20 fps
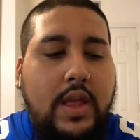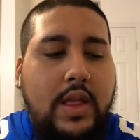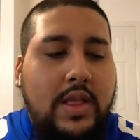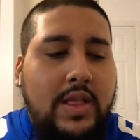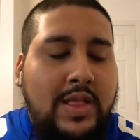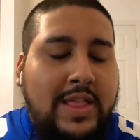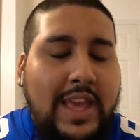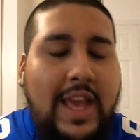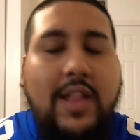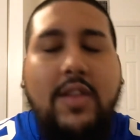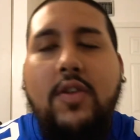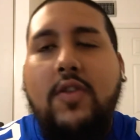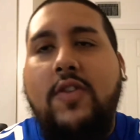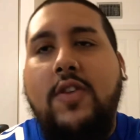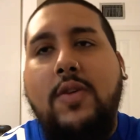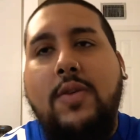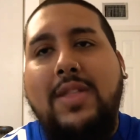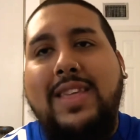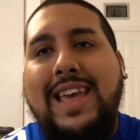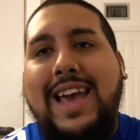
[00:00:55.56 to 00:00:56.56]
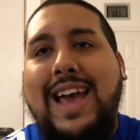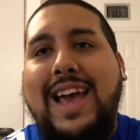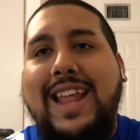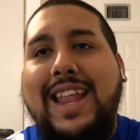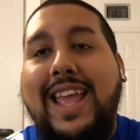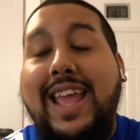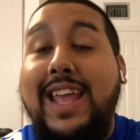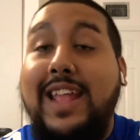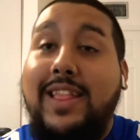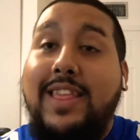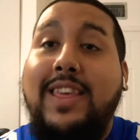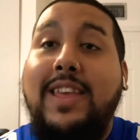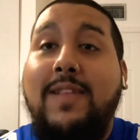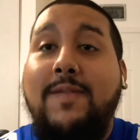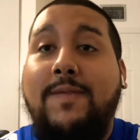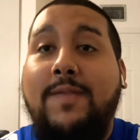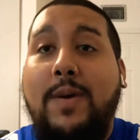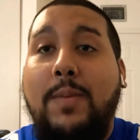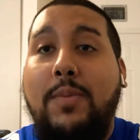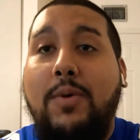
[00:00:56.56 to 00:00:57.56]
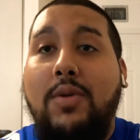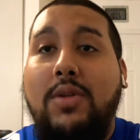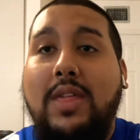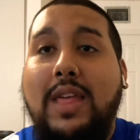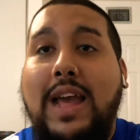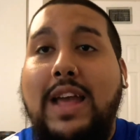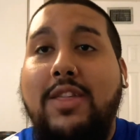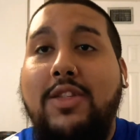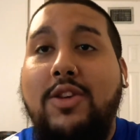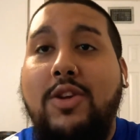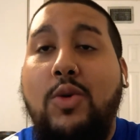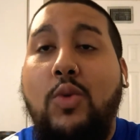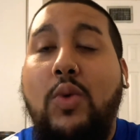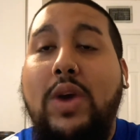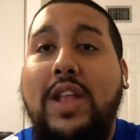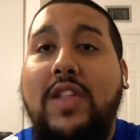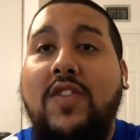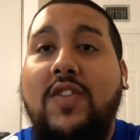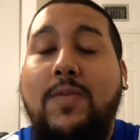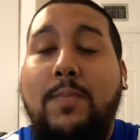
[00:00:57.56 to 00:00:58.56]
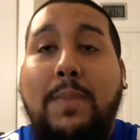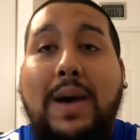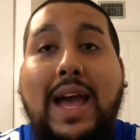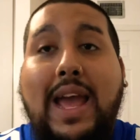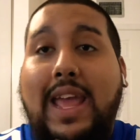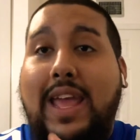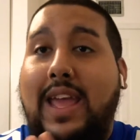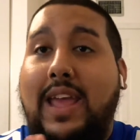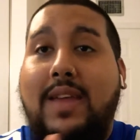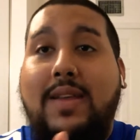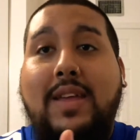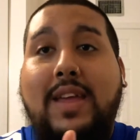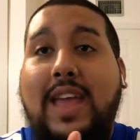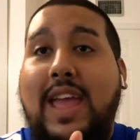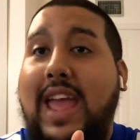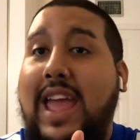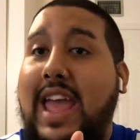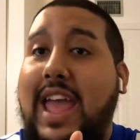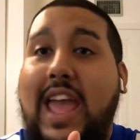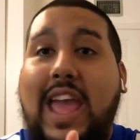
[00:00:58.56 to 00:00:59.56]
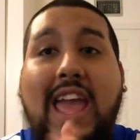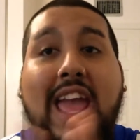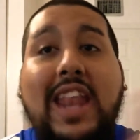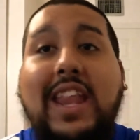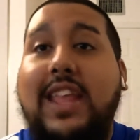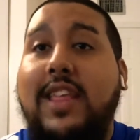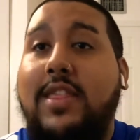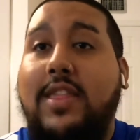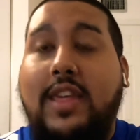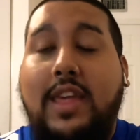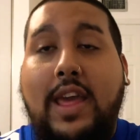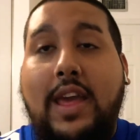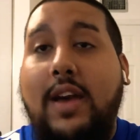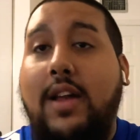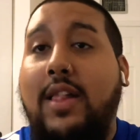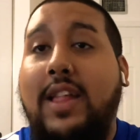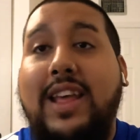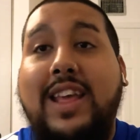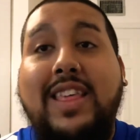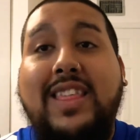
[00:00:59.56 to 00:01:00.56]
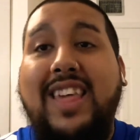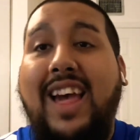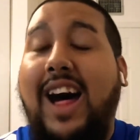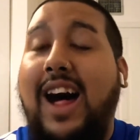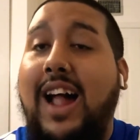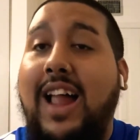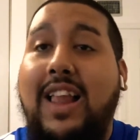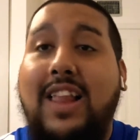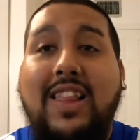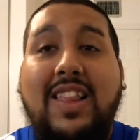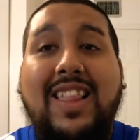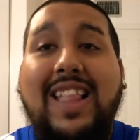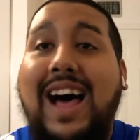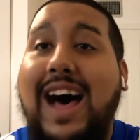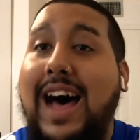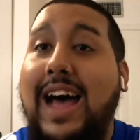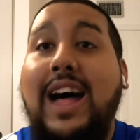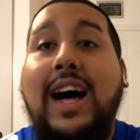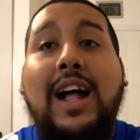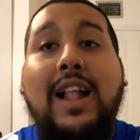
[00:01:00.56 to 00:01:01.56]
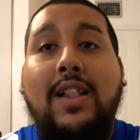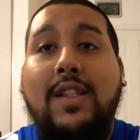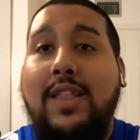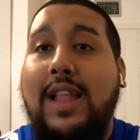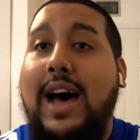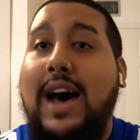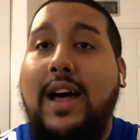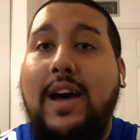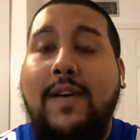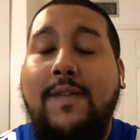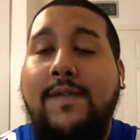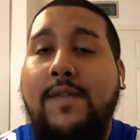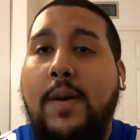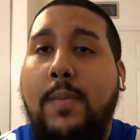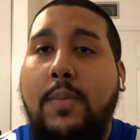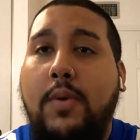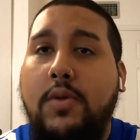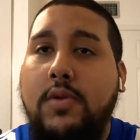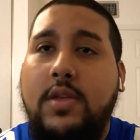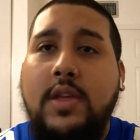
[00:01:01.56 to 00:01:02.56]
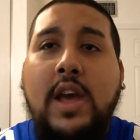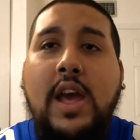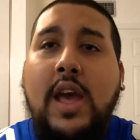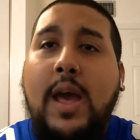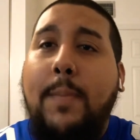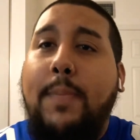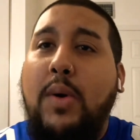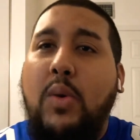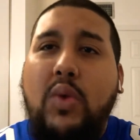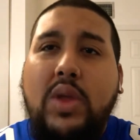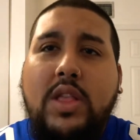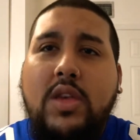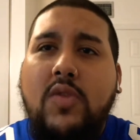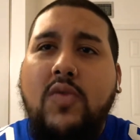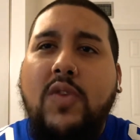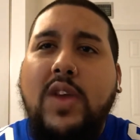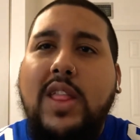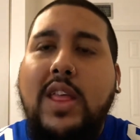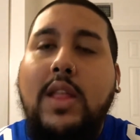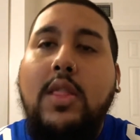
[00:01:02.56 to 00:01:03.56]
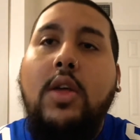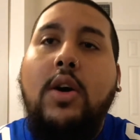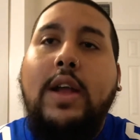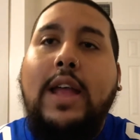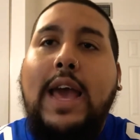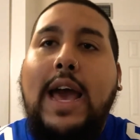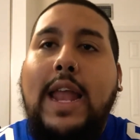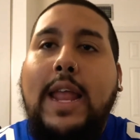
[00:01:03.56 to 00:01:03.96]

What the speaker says: Daniel Jones had 18 fumbles last year, which by any scale is a lot of fumbles. But when you really look at